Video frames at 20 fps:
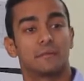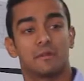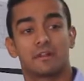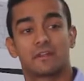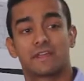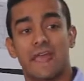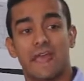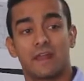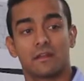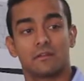
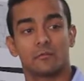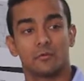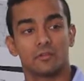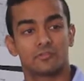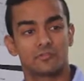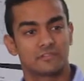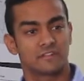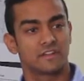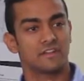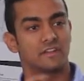ml can,
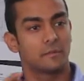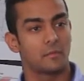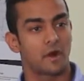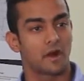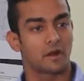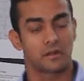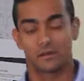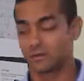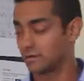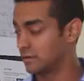which you see in the
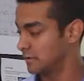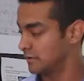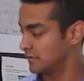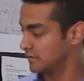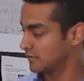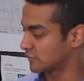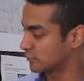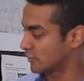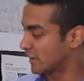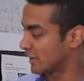market.
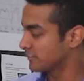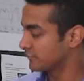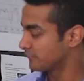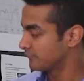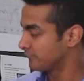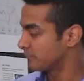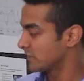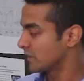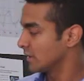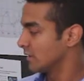This one,
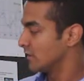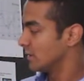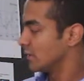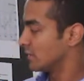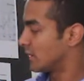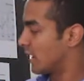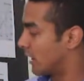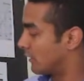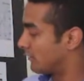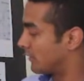
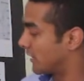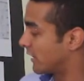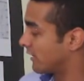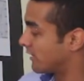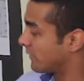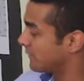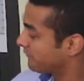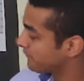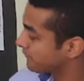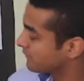now
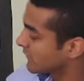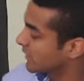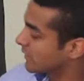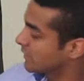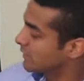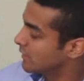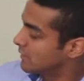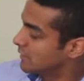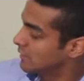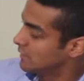here.
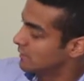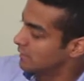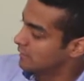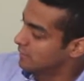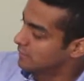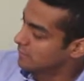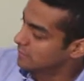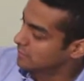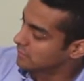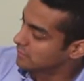
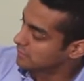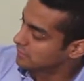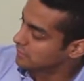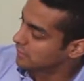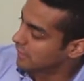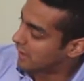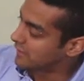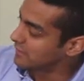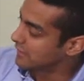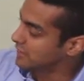
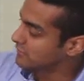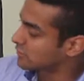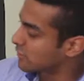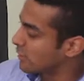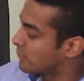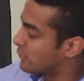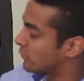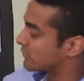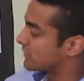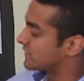And its
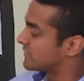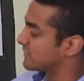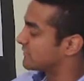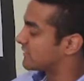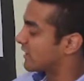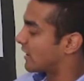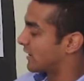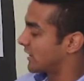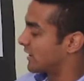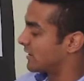
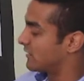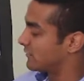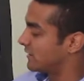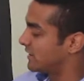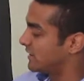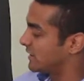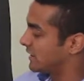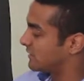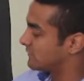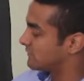compositions are
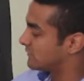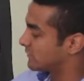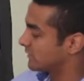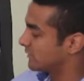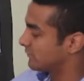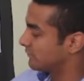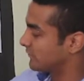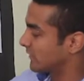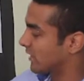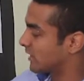ingredients.
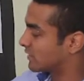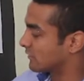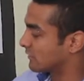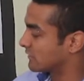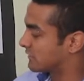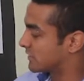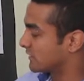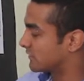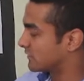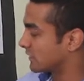It
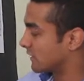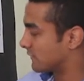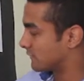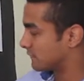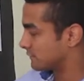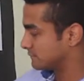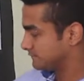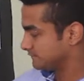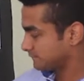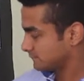consists
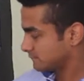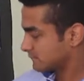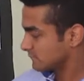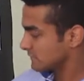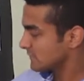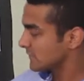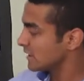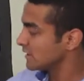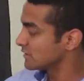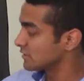of
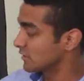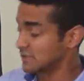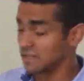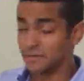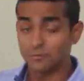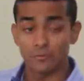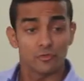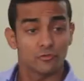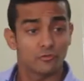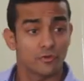
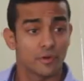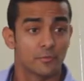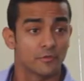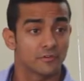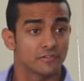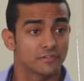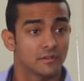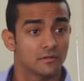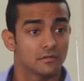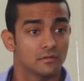
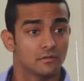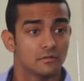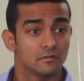13.3%.